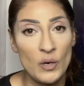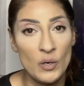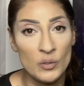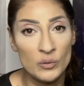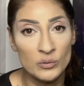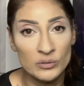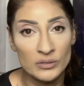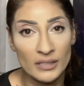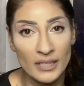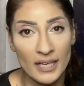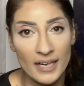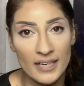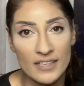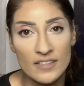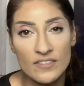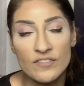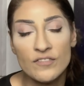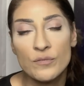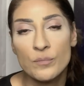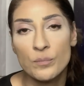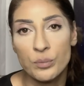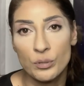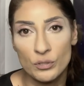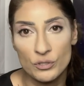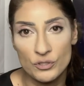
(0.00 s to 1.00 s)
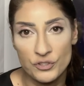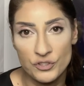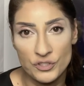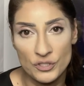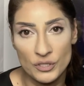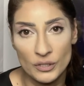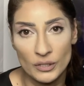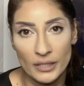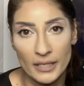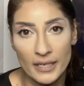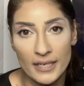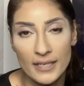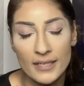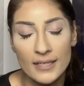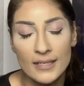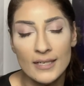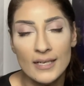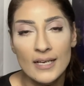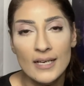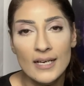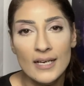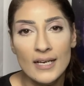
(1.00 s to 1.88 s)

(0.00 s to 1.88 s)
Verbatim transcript: own life personally